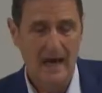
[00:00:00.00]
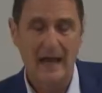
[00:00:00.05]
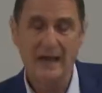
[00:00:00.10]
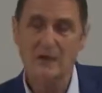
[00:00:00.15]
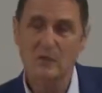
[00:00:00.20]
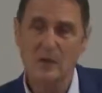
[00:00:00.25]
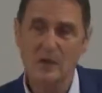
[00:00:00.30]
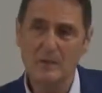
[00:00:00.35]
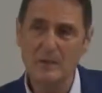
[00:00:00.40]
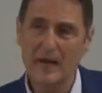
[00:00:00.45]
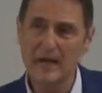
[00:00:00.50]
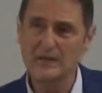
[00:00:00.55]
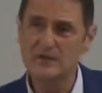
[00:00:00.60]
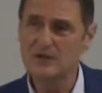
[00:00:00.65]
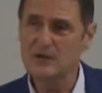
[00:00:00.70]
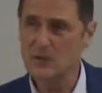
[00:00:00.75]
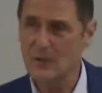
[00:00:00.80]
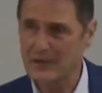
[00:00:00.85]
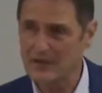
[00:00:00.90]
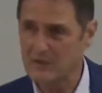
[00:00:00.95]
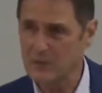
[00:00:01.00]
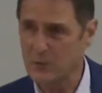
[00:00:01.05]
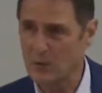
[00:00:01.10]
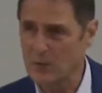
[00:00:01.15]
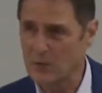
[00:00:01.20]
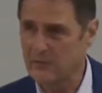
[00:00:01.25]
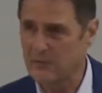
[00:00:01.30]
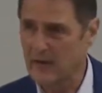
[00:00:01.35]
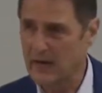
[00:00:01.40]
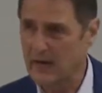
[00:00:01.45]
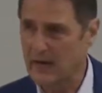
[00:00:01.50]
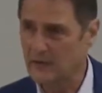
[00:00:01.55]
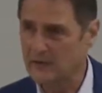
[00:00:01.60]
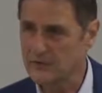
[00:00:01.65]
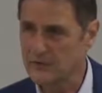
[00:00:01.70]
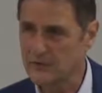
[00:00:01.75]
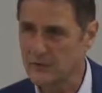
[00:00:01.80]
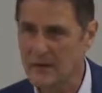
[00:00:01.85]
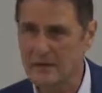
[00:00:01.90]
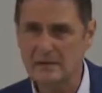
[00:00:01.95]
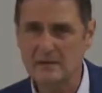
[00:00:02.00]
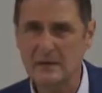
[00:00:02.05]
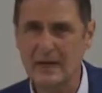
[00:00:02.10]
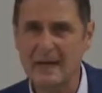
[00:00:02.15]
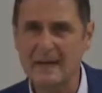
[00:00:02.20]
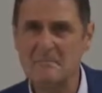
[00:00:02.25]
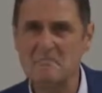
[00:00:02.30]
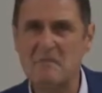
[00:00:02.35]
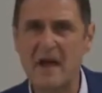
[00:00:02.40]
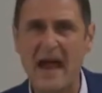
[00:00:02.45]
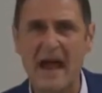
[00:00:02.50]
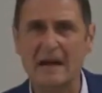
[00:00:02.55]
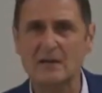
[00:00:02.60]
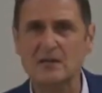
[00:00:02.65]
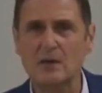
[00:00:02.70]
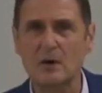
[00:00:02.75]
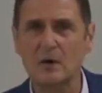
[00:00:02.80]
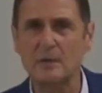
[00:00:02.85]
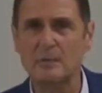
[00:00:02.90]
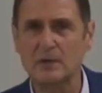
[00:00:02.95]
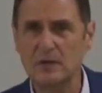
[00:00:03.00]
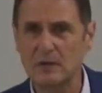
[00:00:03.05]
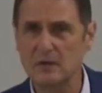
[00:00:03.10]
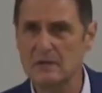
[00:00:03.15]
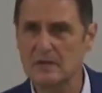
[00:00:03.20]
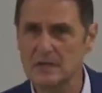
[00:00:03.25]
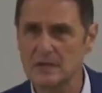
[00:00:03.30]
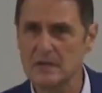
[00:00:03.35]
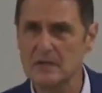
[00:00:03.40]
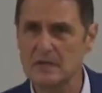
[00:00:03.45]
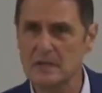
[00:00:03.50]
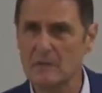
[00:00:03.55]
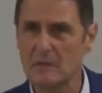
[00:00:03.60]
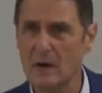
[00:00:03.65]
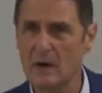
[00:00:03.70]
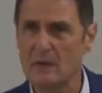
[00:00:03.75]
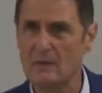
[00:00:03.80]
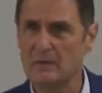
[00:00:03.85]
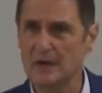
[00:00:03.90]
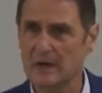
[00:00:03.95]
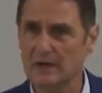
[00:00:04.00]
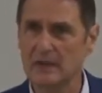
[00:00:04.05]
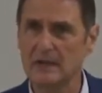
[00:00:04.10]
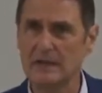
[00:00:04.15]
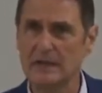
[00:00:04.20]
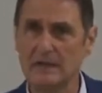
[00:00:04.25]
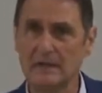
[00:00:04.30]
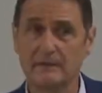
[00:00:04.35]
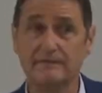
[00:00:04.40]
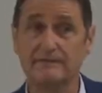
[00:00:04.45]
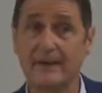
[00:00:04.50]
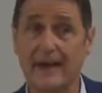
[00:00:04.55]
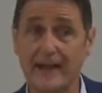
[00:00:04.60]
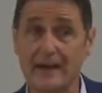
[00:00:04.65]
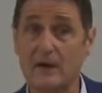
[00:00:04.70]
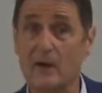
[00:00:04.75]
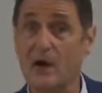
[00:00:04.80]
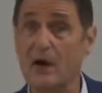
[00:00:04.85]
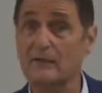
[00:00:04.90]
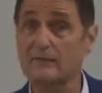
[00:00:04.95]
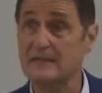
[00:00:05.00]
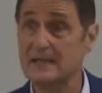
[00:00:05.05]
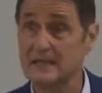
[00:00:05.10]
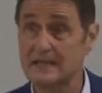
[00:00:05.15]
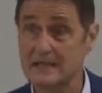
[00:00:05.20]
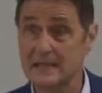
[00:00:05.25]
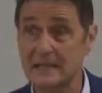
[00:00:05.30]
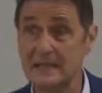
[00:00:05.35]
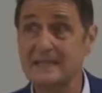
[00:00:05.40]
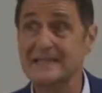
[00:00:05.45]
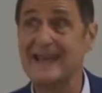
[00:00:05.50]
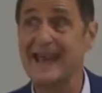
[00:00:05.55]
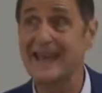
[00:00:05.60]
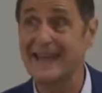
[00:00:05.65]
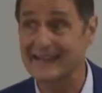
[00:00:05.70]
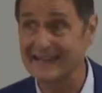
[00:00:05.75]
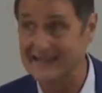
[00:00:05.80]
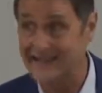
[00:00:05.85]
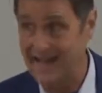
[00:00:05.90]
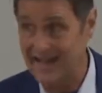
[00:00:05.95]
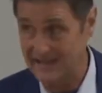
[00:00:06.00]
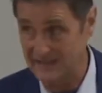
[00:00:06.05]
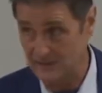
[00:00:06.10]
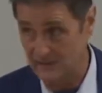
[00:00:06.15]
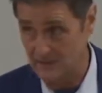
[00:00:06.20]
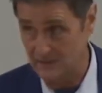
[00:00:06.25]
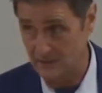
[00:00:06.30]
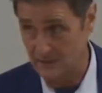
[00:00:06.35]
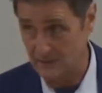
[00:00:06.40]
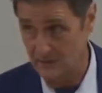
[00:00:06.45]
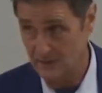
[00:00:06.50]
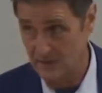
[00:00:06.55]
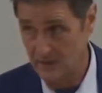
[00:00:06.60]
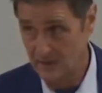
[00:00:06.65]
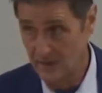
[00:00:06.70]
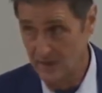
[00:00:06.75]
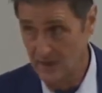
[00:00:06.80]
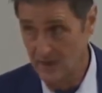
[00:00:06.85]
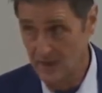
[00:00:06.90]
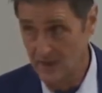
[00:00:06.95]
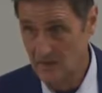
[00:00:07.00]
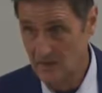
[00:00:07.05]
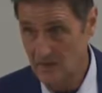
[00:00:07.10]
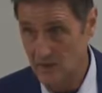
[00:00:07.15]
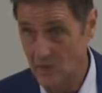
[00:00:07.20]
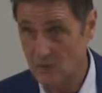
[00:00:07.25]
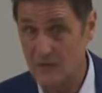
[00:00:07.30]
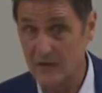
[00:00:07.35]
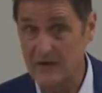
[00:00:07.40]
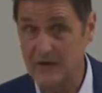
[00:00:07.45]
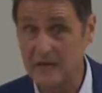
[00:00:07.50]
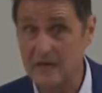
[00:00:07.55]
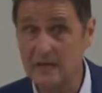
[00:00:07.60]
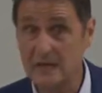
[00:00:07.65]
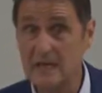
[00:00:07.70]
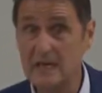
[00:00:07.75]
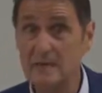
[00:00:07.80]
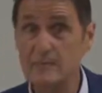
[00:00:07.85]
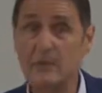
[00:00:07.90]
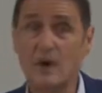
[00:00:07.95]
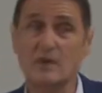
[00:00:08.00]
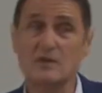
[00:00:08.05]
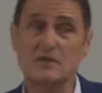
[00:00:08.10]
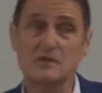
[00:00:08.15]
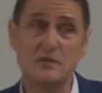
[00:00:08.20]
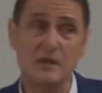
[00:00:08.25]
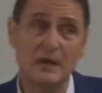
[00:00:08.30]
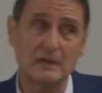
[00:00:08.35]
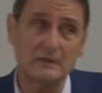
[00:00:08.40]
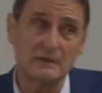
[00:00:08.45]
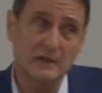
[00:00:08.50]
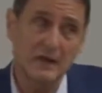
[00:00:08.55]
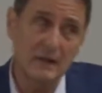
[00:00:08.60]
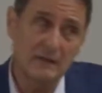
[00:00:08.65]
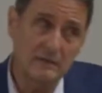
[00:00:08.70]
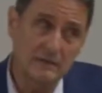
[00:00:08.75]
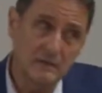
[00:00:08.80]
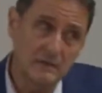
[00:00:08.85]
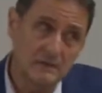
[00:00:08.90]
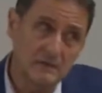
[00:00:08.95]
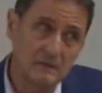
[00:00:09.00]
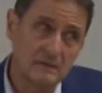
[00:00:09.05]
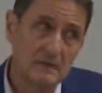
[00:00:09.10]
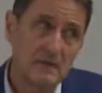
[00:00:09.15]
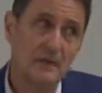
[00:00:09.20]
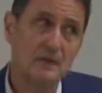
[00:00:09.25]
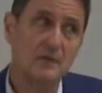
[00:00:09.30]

And what about a stress profile? Stress impacts our immune system, our ability to fight off disease and cancer. So if we can keep our stress levels